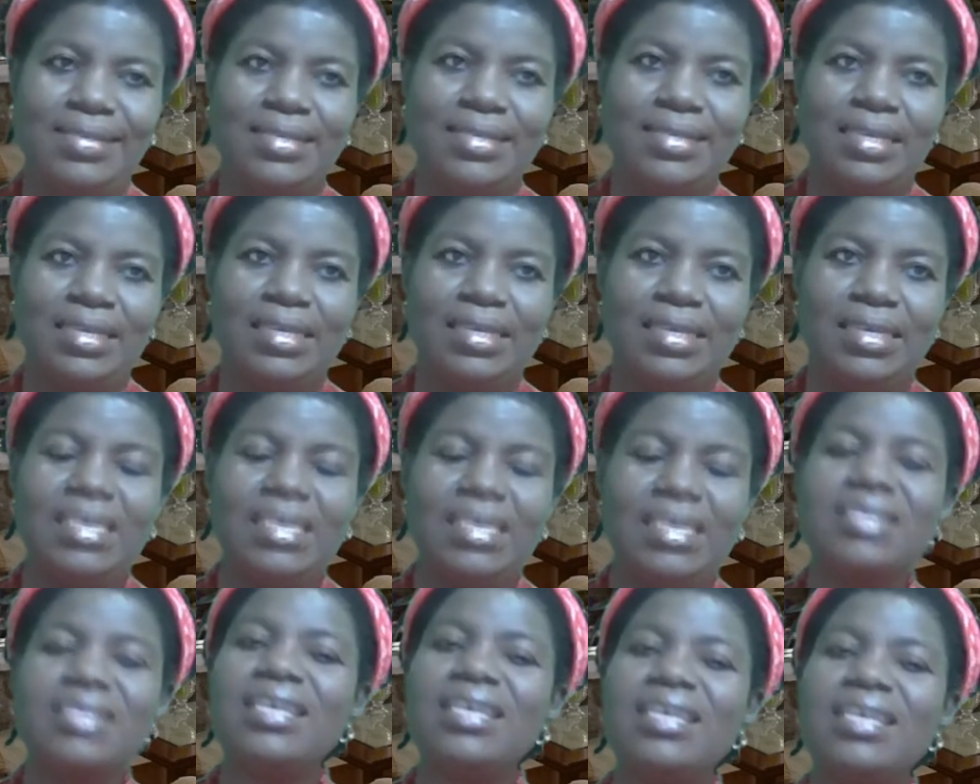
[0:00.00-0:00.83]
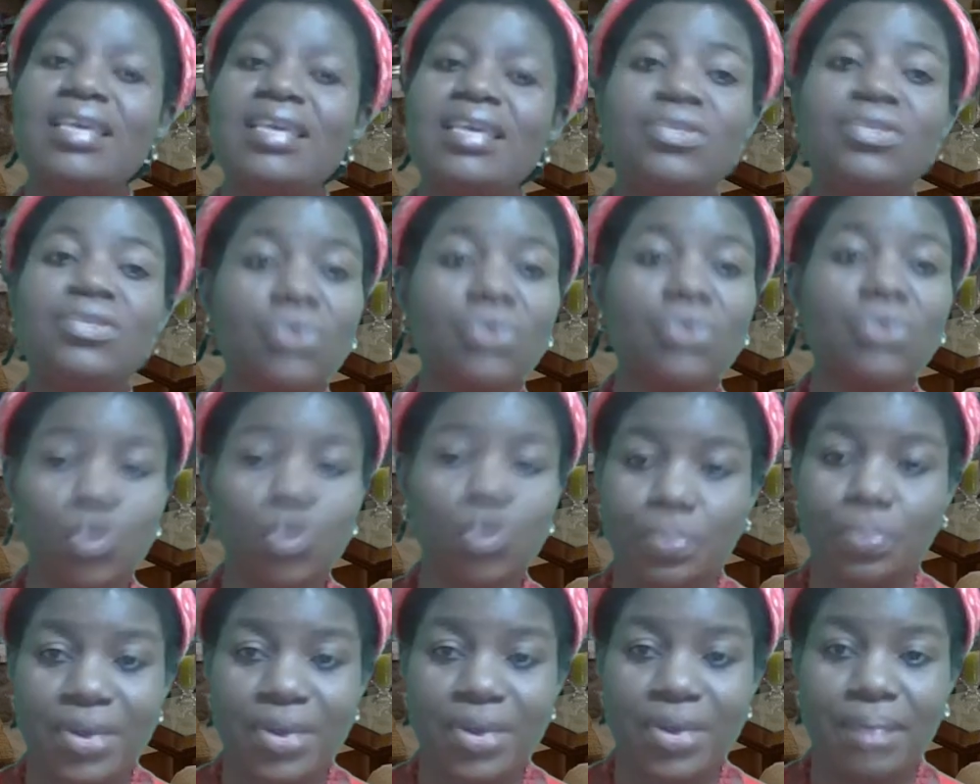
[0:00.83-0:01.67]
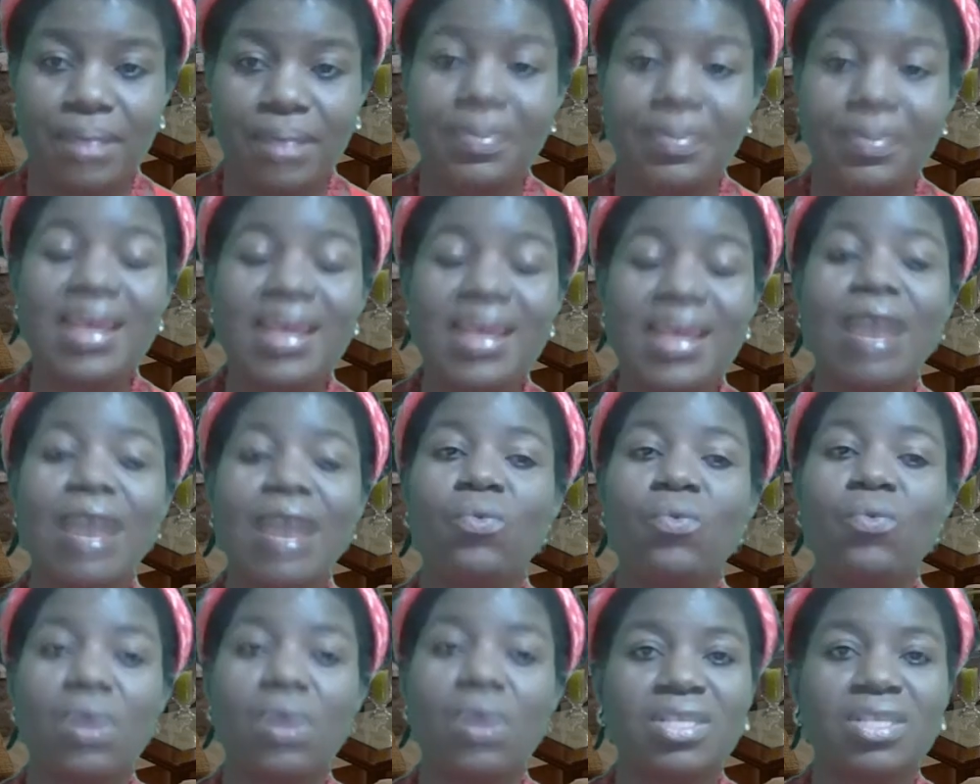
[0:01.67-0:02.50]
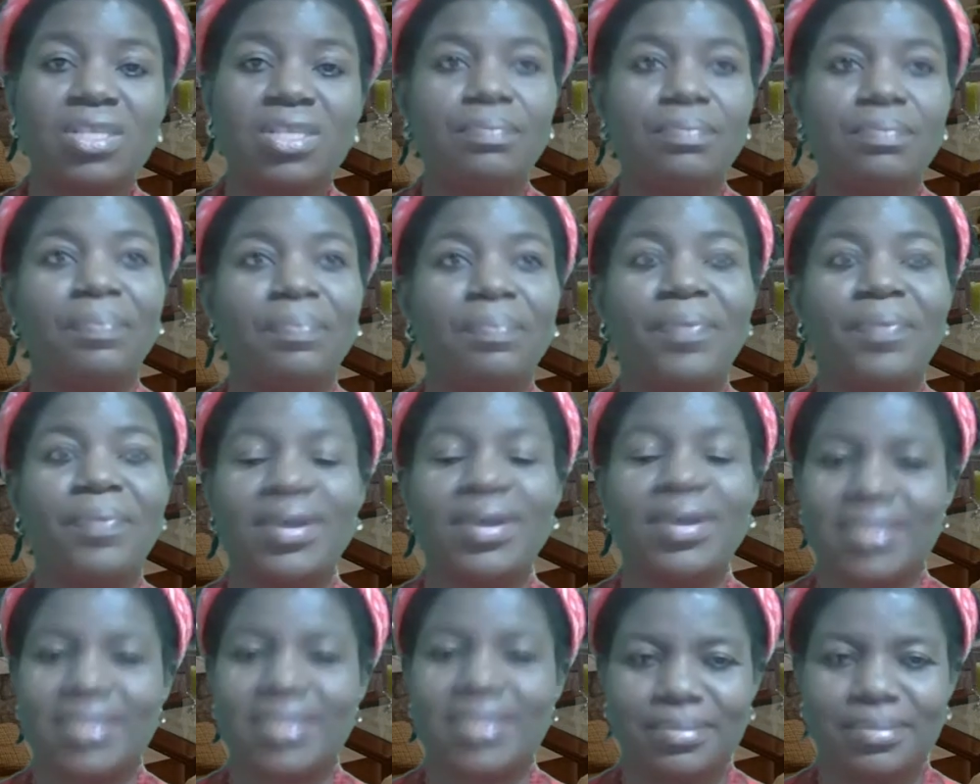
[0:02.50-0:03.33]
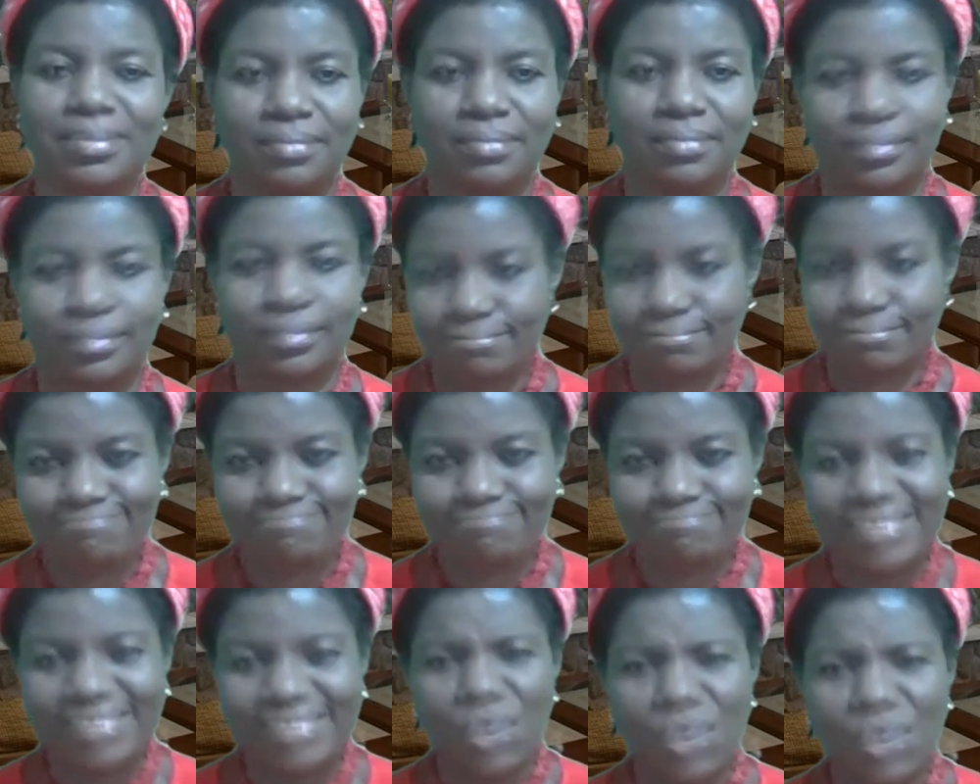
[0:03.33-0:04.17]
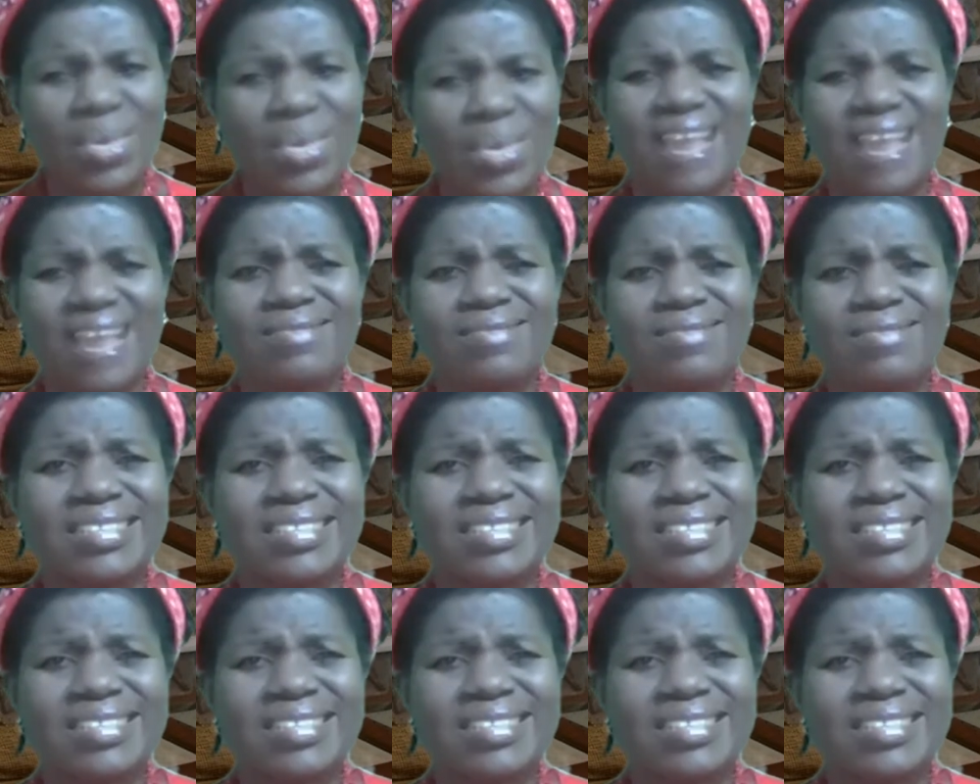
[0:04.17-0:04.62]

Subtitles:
It's good to pray. Prayer works, but we cannot